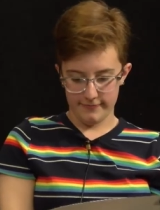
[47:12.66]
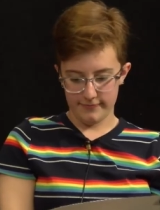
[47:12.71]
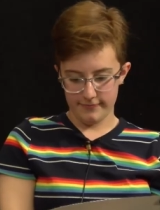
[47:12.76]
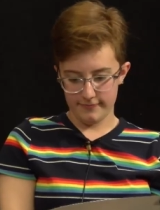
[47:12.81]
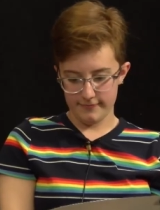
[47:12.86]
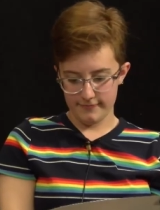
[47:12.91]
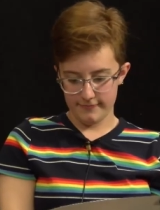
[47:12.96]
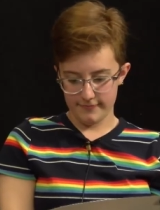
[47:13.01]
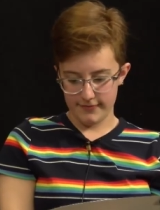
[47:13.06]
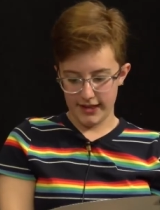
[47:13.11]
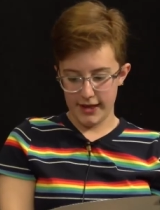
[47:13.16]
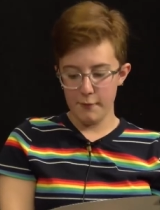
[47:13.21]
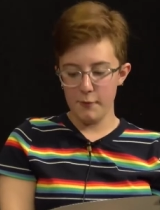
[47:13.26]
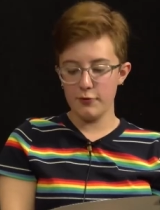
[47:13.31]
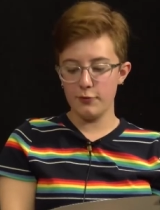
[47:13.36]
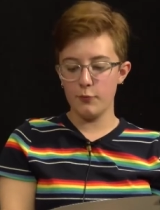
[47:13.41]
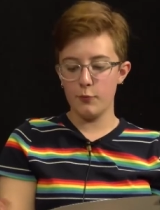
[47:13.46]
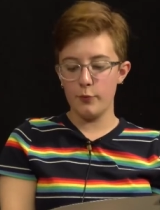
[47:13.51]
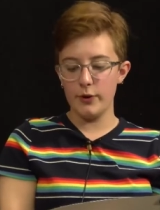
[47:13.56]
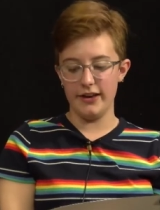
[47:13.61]
yeah. It
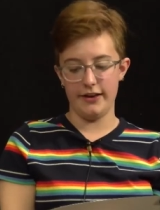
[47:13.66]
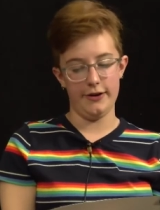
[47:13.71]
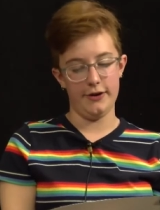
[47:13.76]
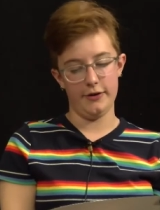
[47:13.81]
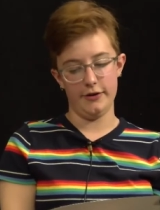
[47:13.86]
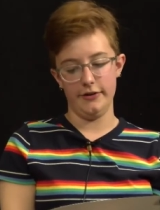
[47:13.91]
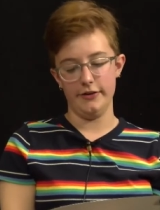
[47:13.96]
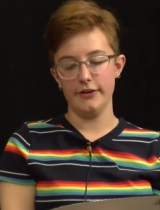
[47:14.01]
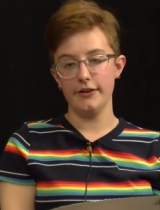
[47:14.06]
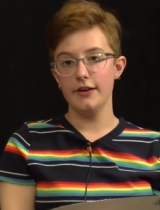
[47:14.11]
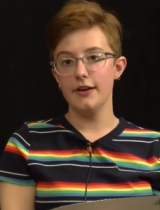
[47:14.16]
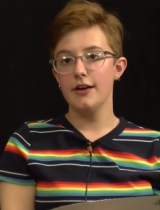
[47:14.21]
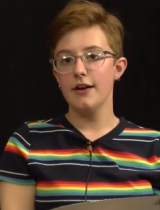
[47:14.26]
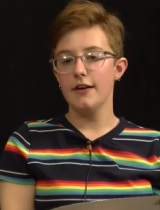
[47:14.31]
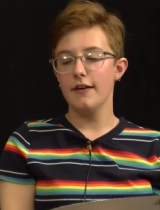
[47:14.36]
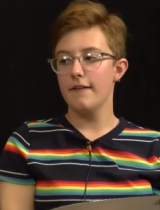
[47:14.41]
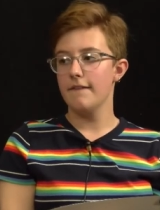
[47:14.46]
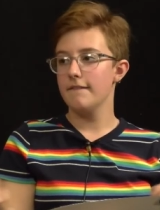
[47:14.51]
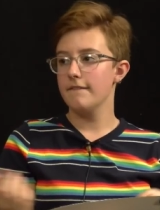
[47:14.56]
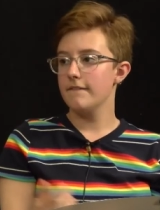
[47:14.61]
was weird. Also,
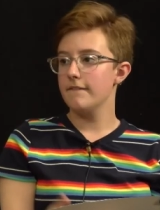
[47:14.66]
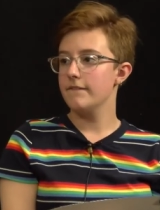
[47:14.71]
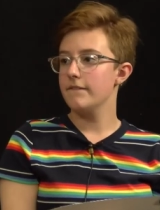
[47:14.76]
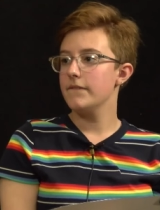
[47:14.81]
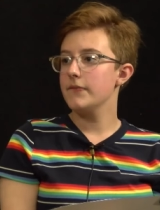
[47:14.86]
was like. Weird